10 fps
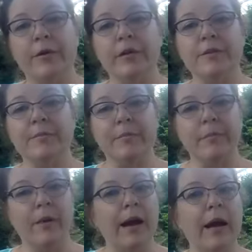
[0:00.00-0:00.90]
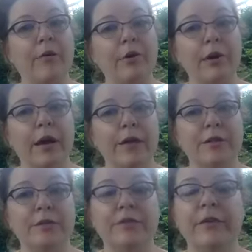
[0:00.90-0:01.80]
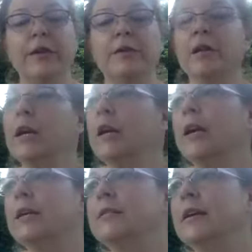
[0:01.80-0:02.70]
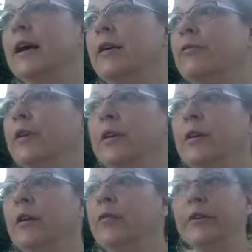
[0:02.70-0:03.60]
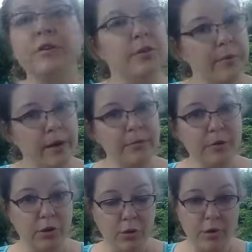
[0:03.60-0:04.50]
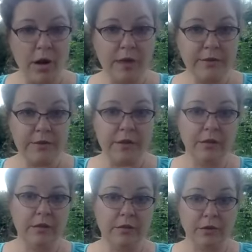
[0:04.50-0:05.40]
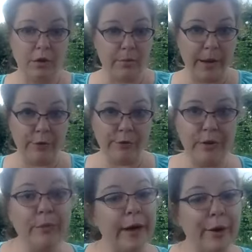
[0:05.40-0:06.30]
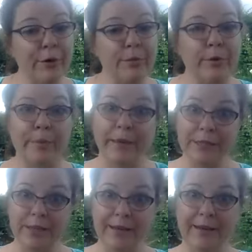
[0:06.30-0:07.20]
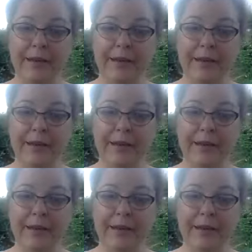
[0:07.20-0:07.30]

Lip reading: this outer edge of the field is that really nothing should be able to cross your boundary without your permission.